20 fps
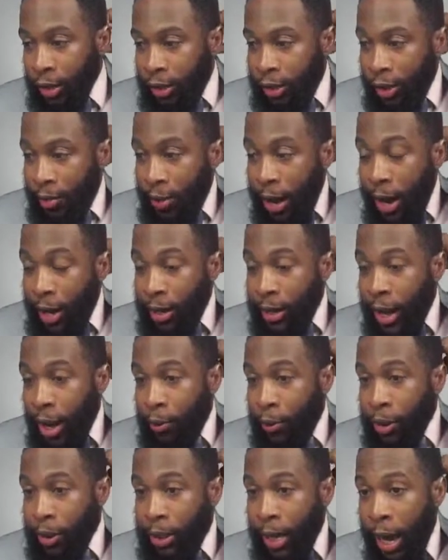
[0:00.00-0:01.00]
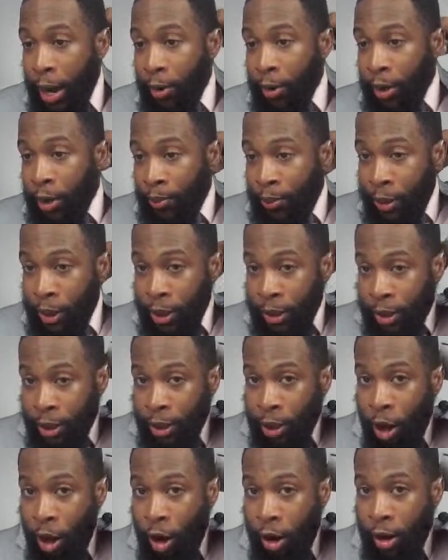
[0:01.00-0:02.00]
Somebody that we touting to be a
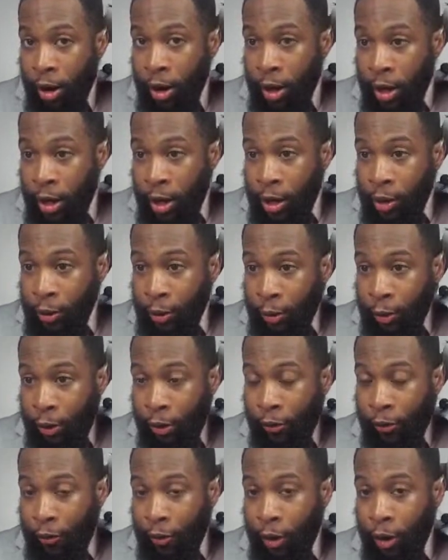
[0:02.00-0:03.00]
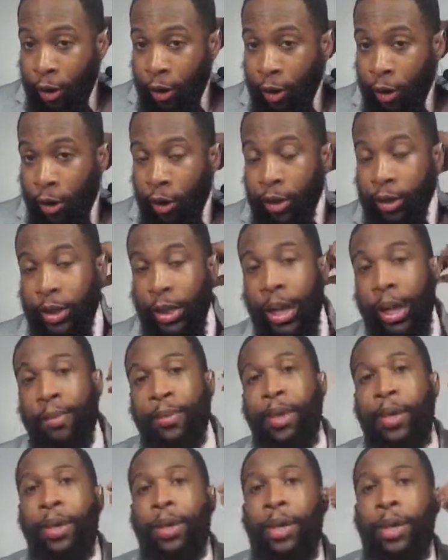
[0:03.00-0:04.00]
star in New York for a long
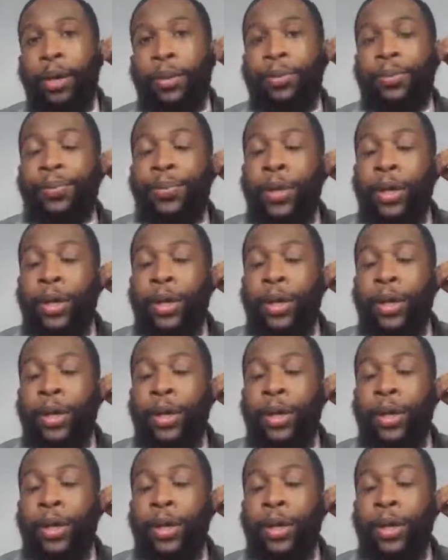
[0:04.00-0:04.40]
time to come.